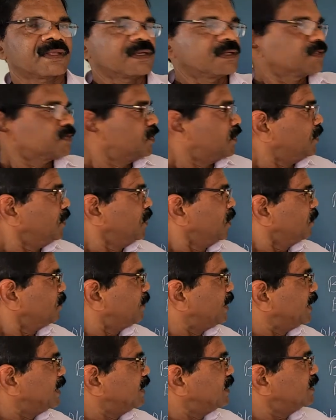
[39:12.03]
So,
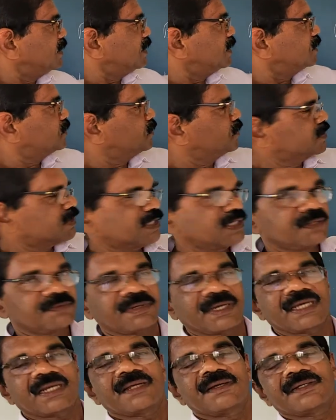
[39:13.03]
why it is used in
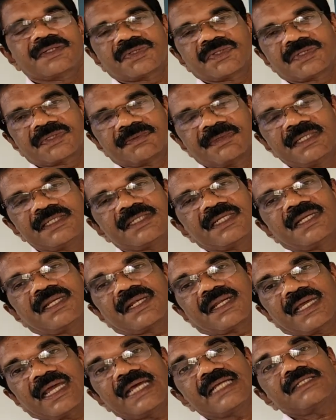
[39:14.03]
fire extinguishers? It
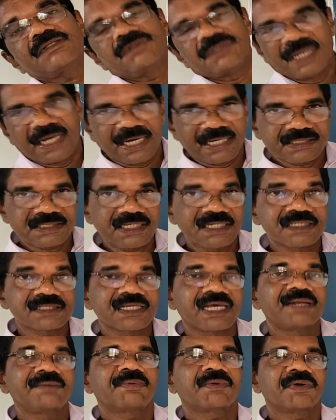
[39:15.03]
reacts with the acids
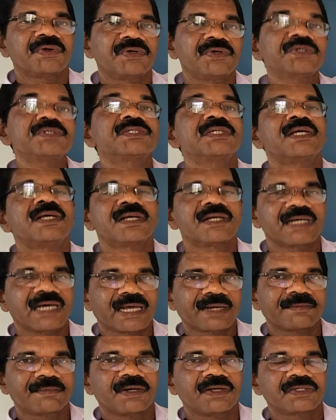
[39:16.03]
and produces
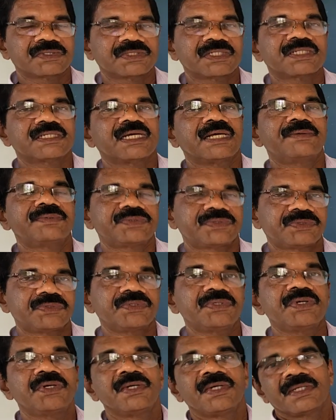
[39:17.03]
carbon dioxide helps to
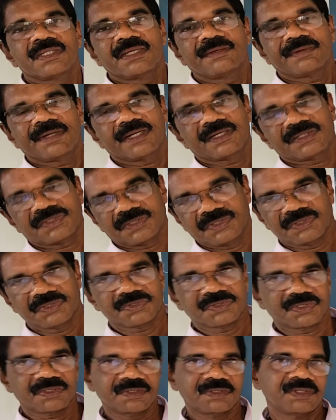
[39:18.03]
the fire
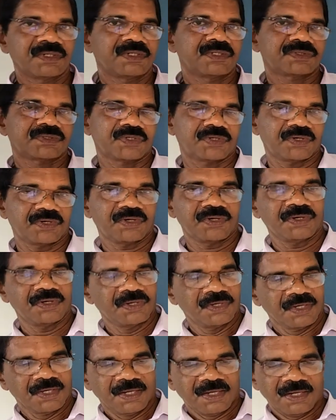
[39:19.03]
extinguisher.
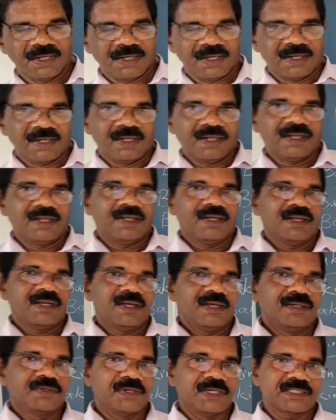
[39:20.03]
So,
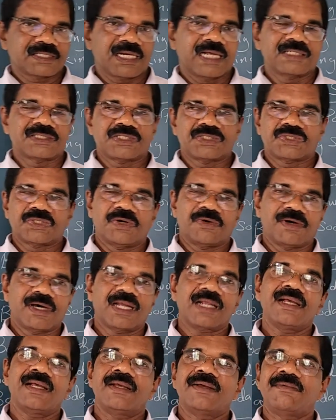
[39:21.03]
today's class is
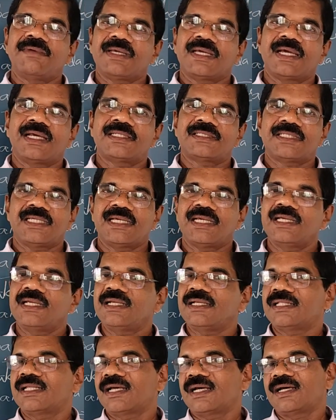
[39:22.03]
over. We can
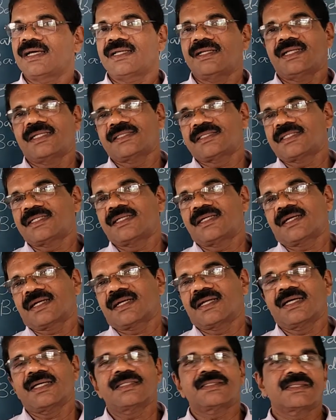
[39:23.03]
see the next
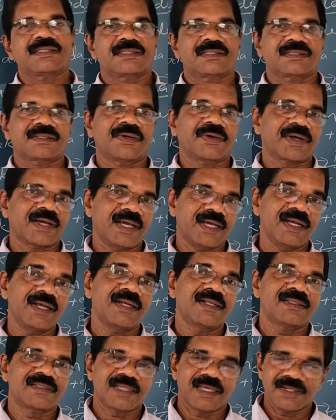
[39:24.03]
class.
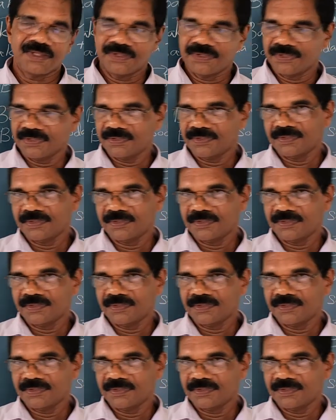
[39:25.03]
Okay, thank you.